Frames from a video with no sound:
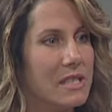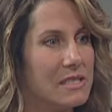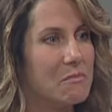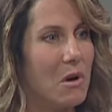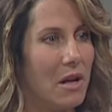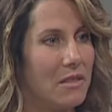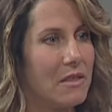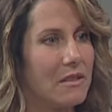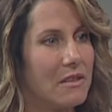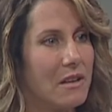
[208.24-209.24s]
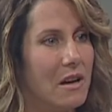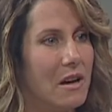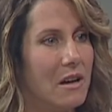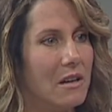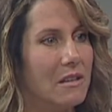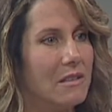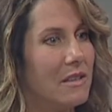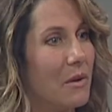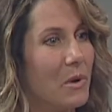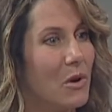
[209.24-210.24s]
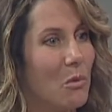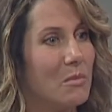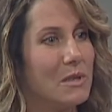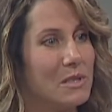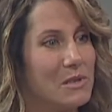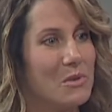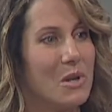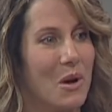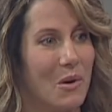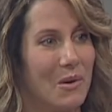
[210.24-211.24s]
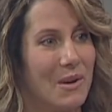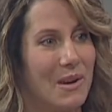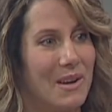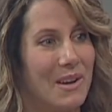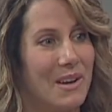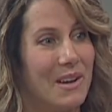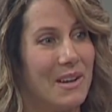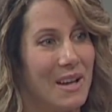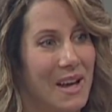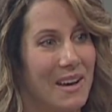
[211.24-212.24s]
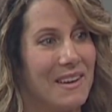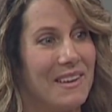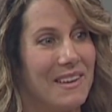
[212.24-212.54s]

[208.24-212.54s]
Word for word: this month uh, that we opened the studio. Ten years. Yeah.